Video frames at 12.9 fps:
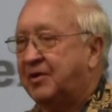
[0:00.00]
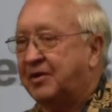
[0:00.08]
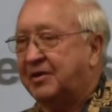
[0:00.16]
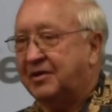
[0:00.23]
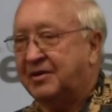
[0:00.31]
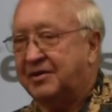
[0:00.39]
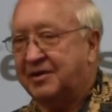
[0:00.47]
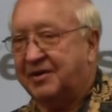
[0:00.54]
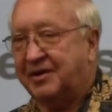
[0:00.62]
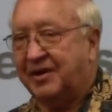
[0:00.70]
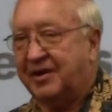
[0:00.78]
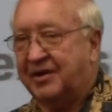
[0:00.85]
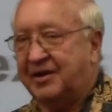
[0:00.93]
But
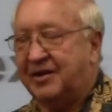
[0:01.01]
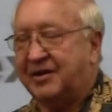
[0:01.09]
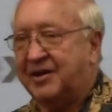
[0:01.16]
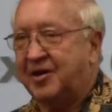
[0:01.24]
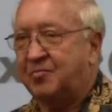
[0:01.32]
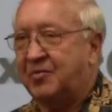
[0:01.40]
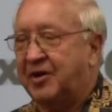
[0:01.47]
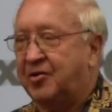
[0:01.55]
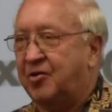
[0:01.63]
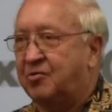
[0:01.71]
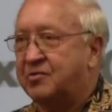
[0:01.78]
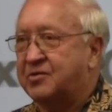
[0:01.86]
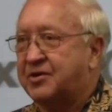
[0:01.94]
I got my
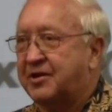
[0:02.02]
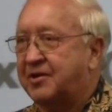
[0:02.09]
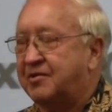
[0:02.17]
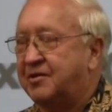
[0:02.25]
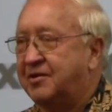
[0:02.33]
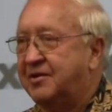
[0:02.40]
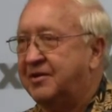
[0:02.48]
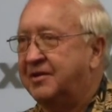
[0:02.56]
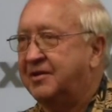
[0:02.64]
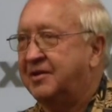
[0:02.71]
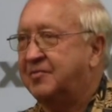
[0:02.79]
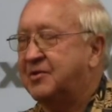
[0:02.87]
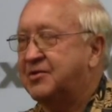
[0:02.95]
notes here.
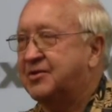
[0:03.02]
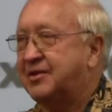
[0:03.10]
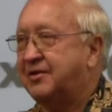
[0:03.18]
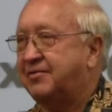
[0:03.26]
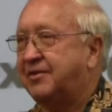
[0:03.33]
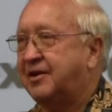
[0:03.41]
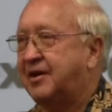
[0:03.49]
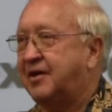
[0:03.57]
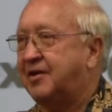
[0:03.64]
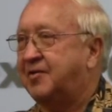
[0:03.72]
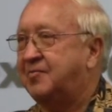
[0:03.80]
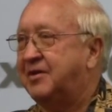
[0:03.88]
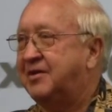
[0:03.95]
Let me see if I
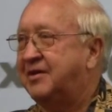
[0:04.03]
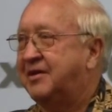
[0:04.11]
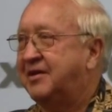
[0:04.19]
got them.